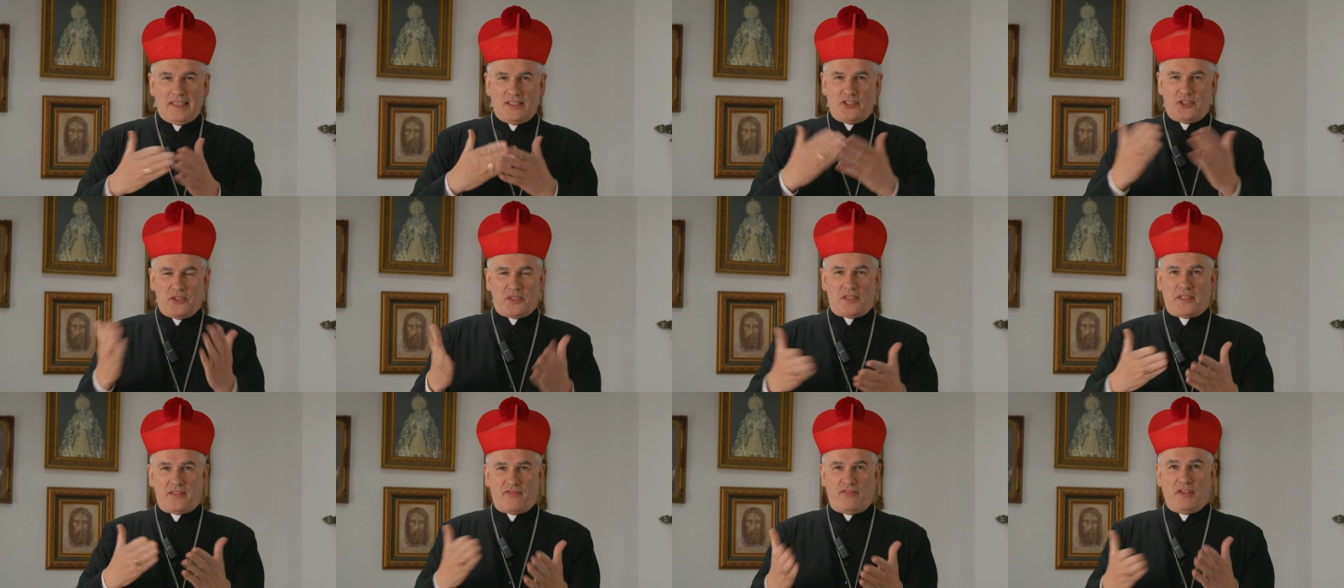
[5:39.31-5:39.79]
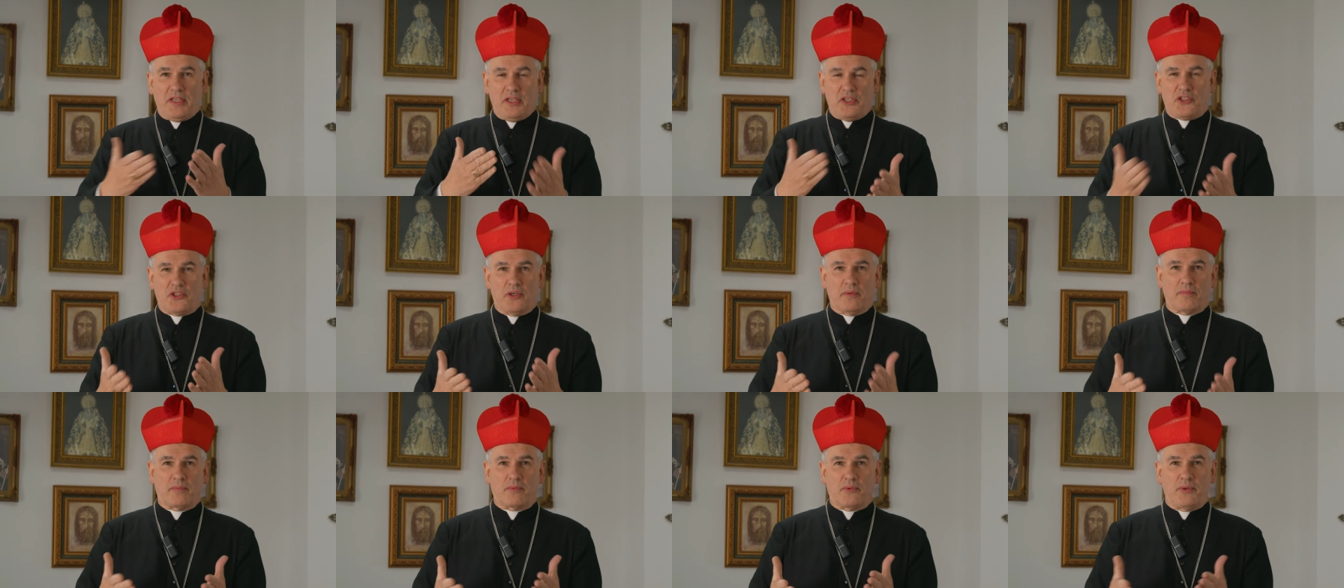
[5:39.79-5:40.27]
just
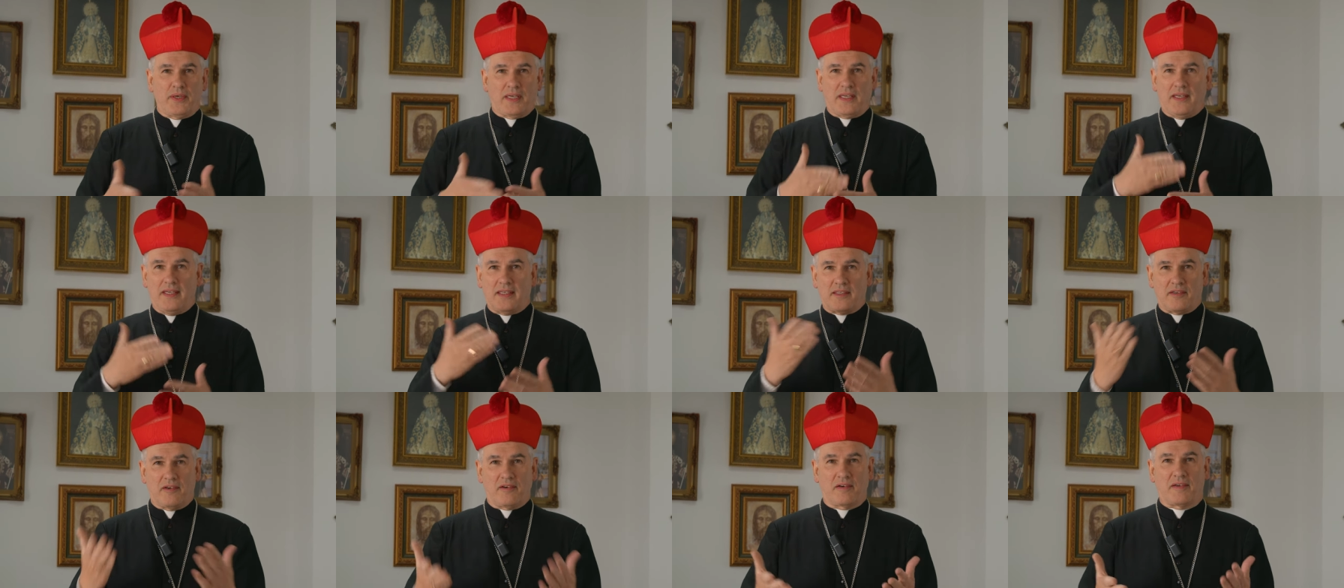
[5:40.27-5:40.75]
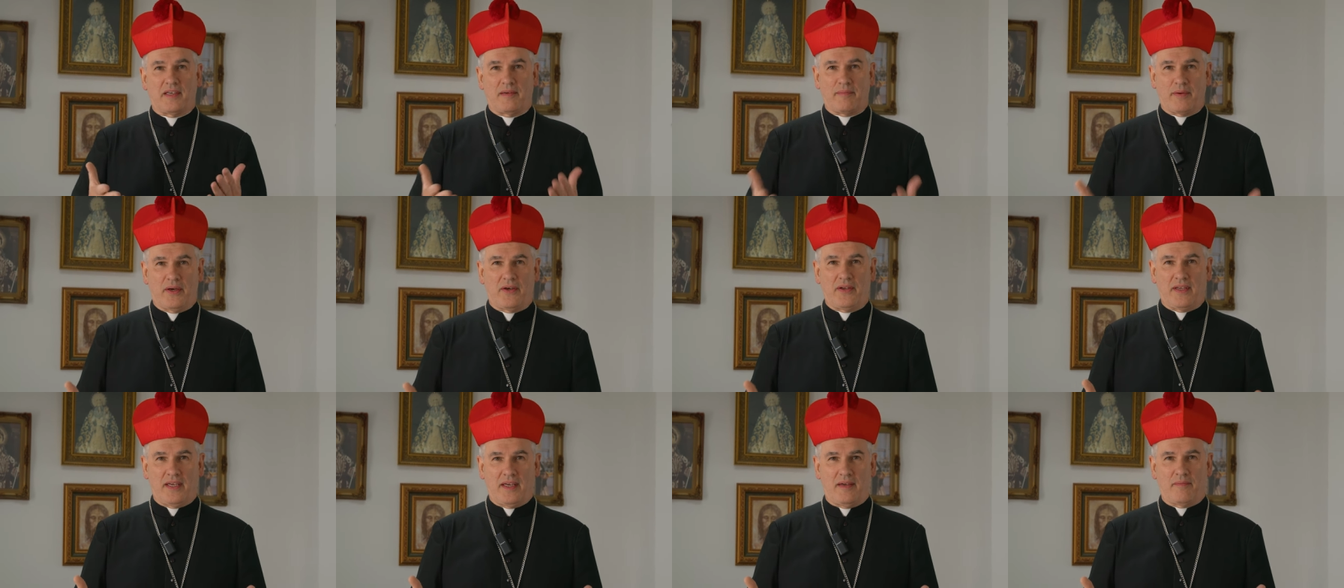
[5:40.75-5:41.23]
finish up quickly talking
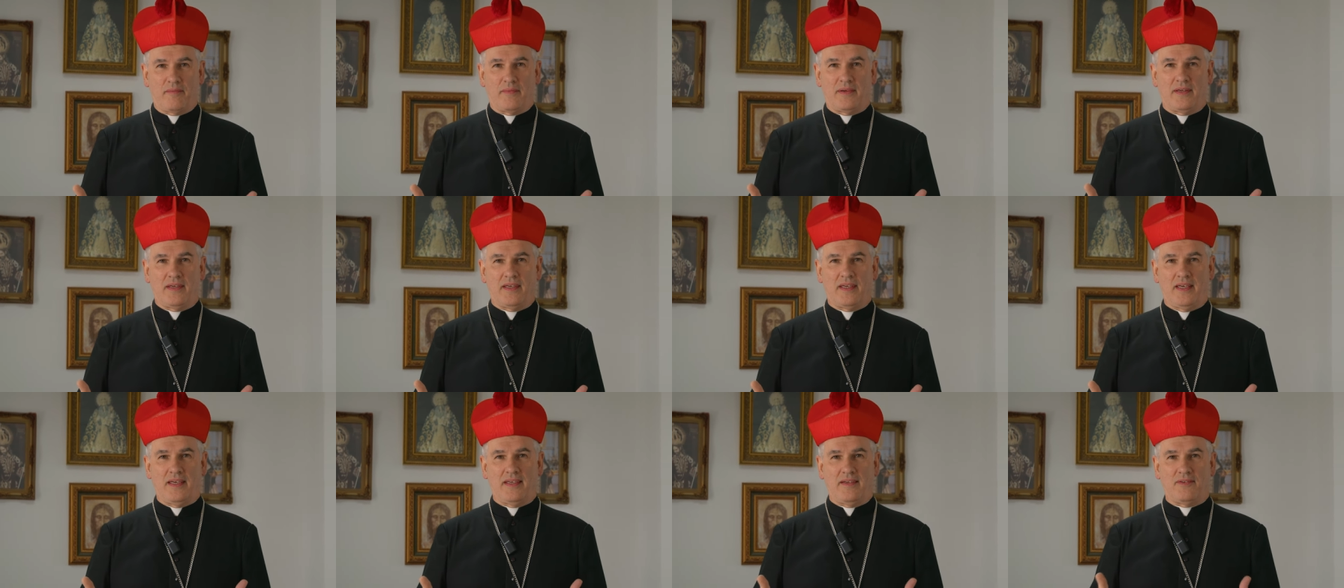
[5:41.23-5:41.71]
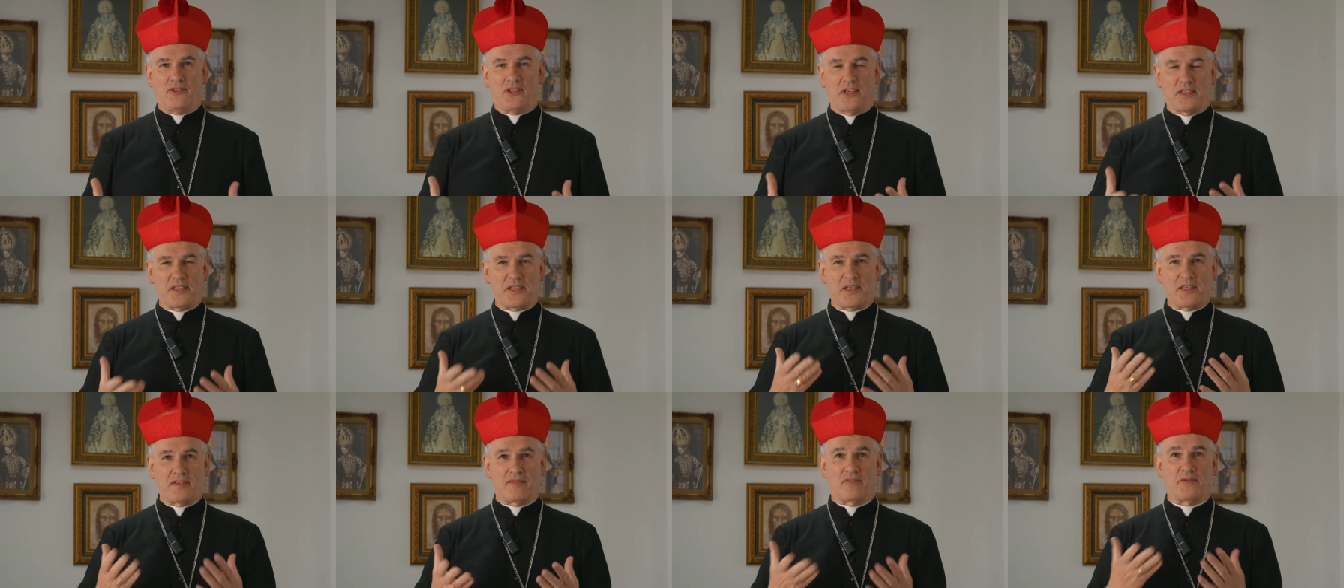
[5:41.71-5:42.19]
about him. He
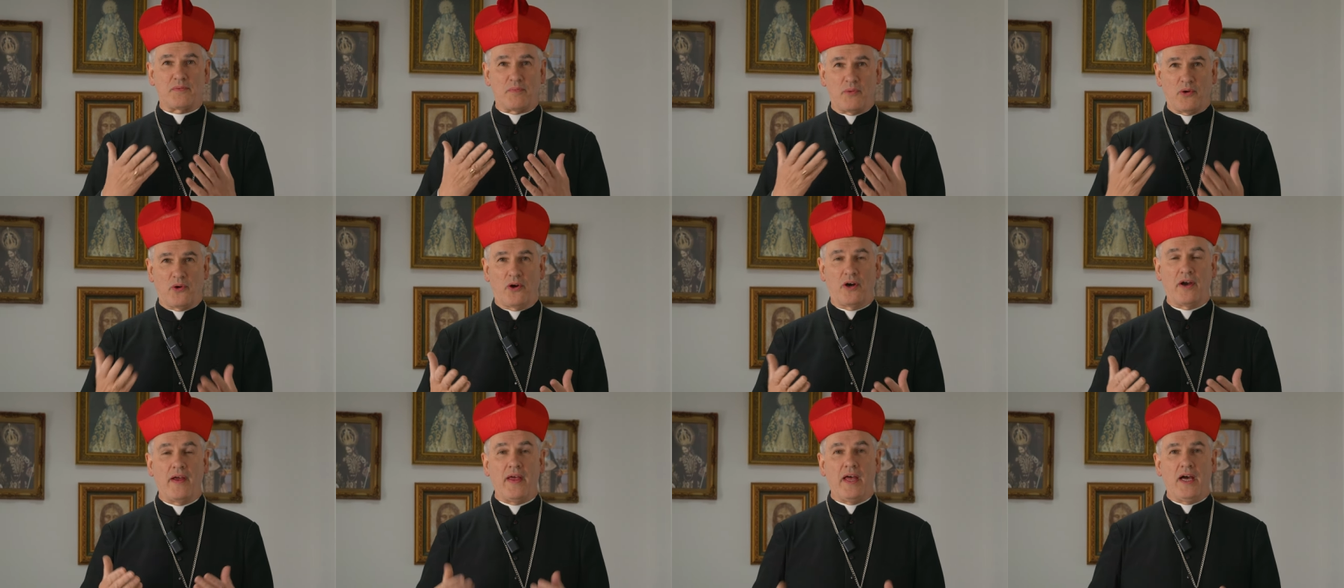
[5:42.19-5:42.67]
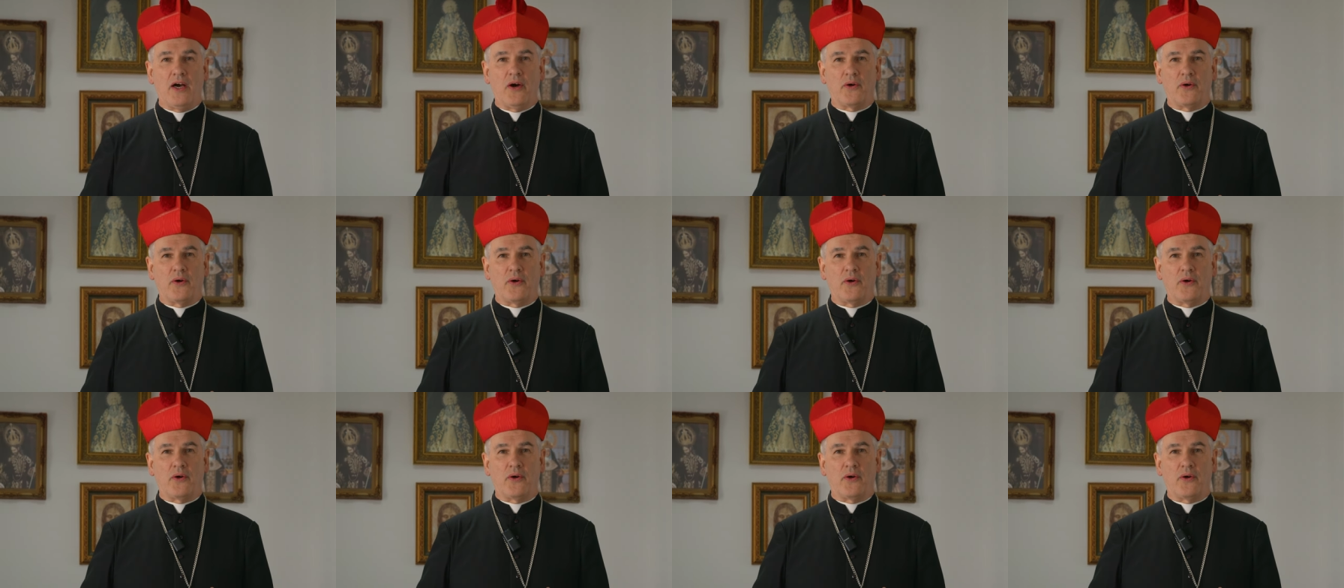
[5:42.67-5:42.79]
deserves more.